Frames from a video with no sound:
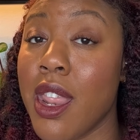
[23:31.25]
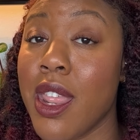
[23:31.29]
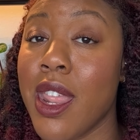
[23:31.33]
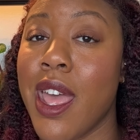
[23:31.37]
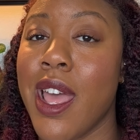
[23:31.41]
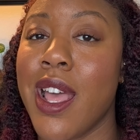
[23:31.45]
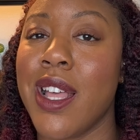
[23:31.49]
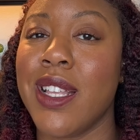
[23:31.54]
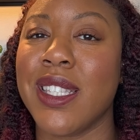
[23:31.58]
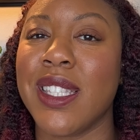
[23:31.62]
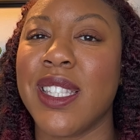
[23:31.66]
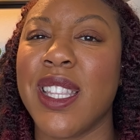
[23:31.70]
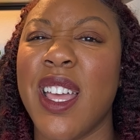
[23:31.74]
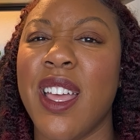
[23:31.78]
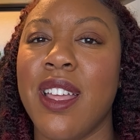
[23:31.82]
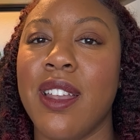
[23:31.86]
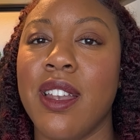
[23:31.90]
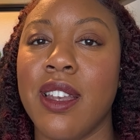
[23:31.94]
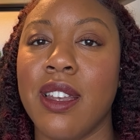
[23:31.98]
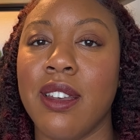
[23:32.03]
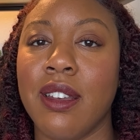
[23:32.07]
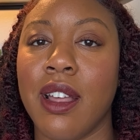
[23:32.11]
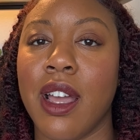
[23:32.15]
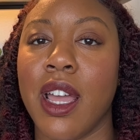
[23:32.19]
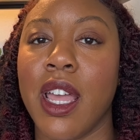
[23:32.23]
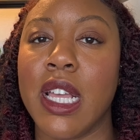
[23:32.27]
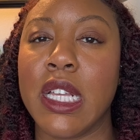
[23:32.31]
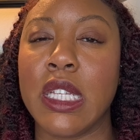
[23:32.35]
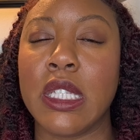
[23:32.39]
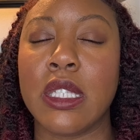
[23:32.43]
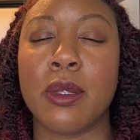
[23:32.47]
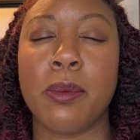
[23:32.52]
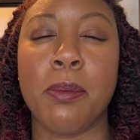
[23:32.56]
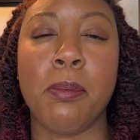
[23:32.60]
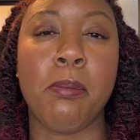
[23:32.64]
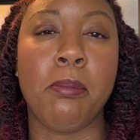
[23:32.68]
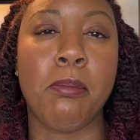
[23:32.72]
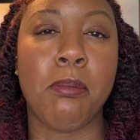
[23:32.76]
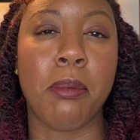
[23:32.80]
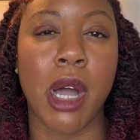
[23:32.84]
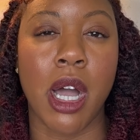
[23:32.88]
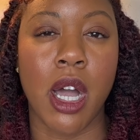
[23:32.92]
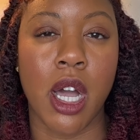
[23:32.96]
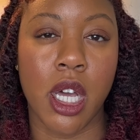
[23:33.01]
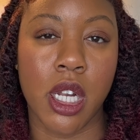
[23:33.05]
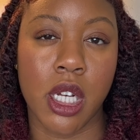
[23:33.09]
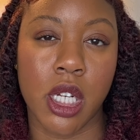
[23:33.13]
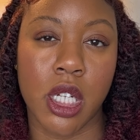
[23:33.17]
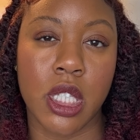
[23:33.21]
it has that nice
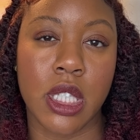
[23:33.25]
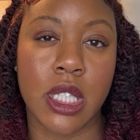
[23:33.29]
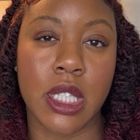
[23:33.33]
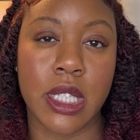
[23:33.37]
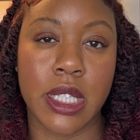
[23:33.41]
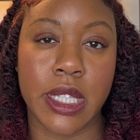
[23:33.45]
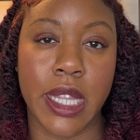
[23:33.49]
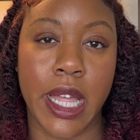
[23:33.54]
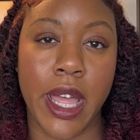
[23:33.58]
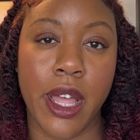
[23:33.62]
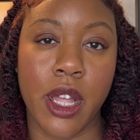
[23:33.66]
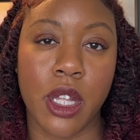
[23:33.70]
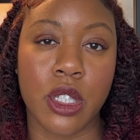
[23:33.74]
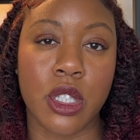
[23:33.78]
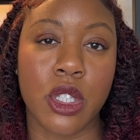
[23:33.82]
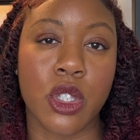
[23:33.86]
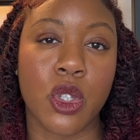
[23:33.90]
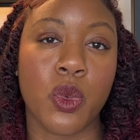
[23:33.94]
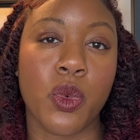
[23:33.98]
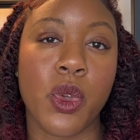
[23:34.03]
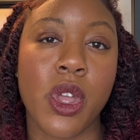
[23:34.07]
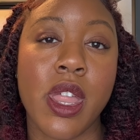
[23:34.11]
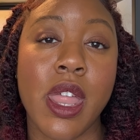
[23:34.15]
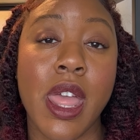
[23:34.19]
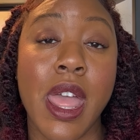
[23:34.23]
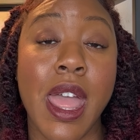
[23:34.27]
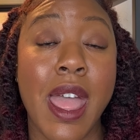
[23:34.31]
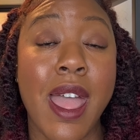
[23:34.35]
modern style to it,